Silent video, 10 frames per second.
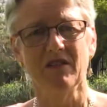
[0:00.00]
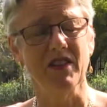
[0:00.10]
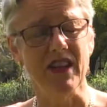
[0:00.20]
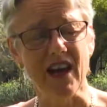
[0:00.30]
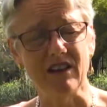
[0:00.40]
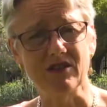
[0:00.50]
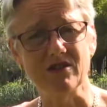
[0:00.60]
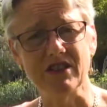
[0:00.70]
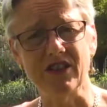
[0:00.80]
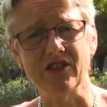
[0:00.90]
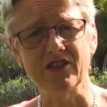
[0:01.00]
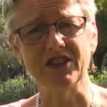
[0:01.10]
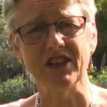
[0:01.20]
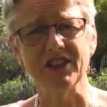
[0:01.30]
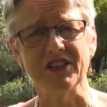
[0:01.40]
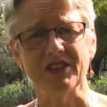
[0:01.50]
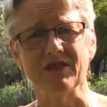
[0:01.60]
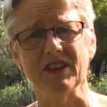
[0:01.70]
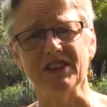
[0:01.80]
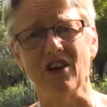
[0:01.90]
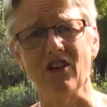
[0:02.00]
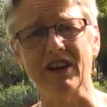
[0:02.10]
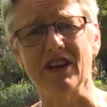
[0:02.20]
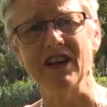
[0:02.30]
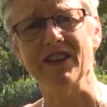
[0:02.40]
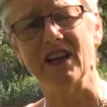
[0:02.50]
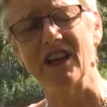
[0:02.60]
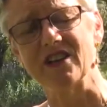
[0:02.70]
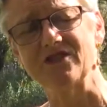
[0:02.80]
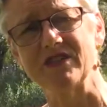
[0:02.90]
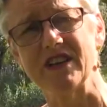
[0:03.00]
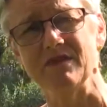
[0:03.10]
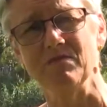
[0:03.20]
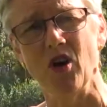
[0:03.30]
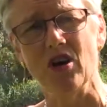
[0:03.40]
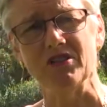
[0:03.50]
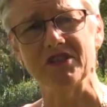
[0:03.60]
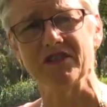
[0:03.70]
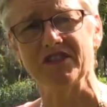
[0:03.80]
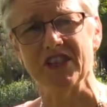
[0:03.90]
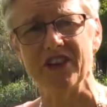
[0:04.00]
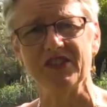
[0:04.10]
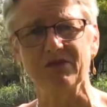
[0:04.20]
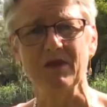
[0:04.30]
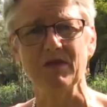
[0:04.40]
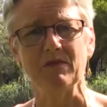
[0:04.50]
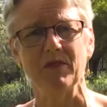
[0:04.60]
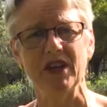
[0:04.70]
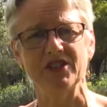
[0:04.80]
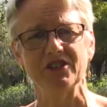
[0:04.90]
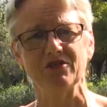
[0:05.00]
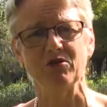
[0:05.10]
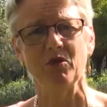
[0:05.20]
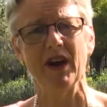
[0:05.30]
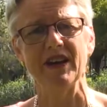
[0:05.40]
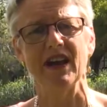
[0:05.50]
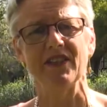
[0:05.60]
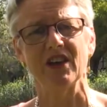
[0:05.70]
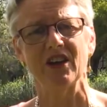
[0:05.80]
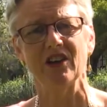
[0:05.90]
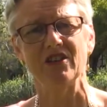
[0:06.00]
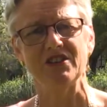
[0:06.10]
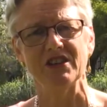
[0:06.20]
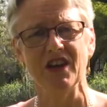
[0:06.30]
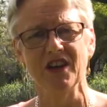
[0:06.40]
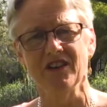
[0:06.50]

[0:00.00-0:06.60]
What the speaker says: For the outdoor enthusiasts, there's hiking in the country, miles of safe swimming beaches all the way down the coast,